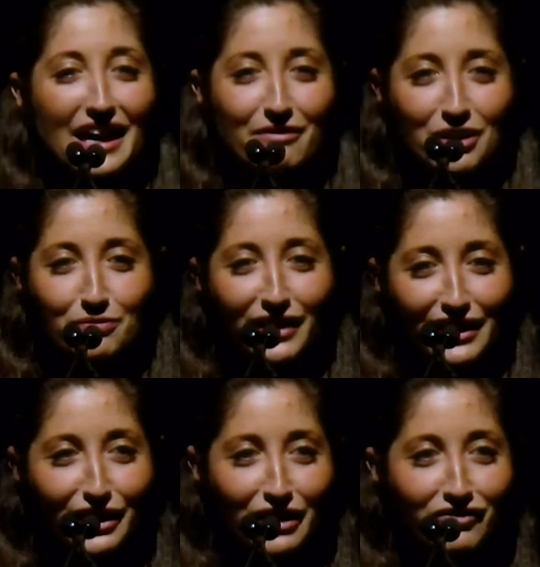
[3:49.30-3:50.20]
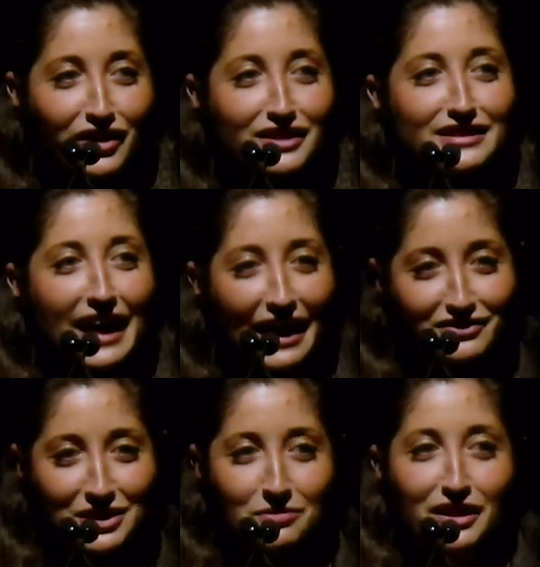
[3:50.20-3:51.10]
And we're planning our first half
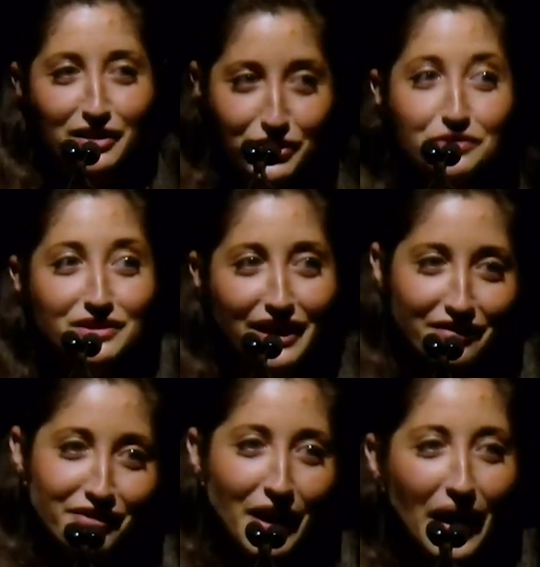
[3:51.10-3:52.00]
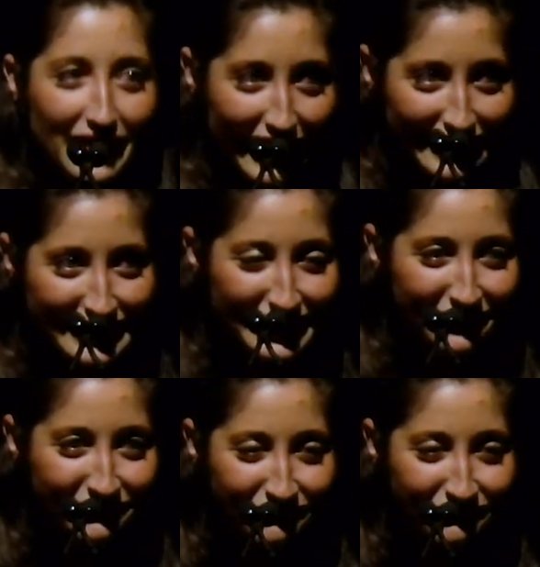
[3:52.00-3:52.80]
sibling union for August.